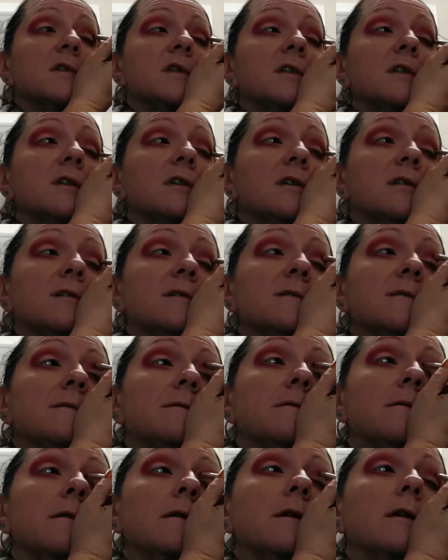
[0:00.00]
and
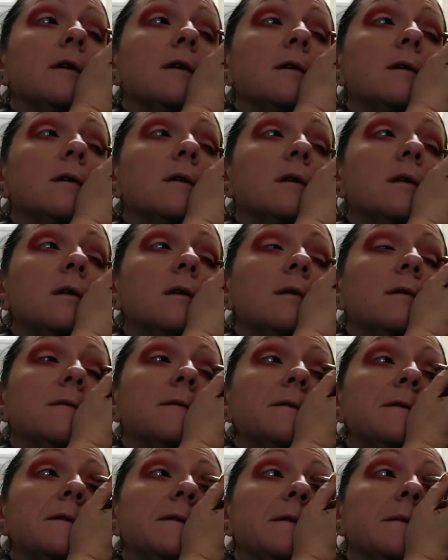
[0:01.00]
contour
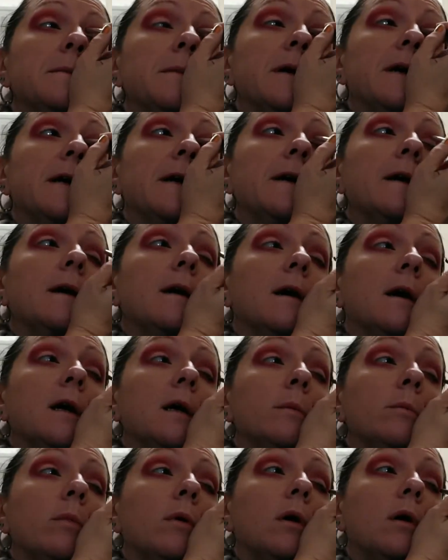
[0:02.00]
close to my
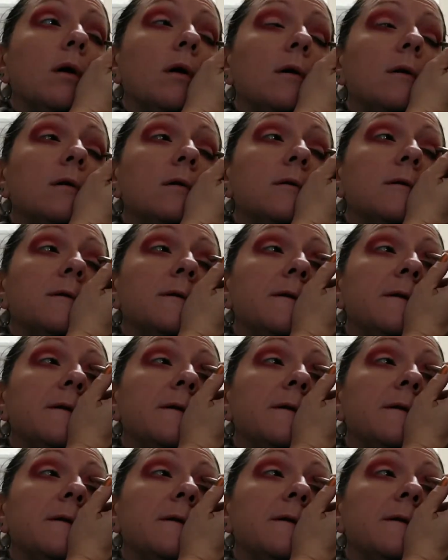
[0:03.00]
eyeball.